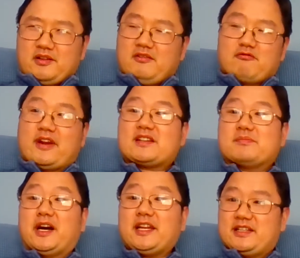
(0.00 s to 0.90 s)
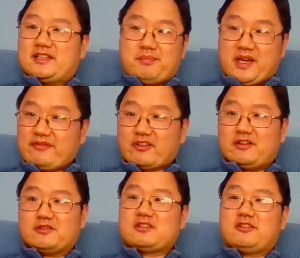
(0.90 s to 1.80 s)
raise money to pay for
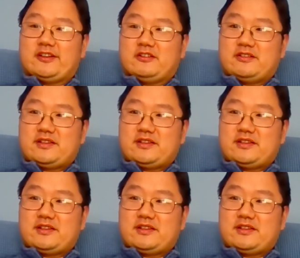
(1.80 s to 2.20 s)
those lawyers,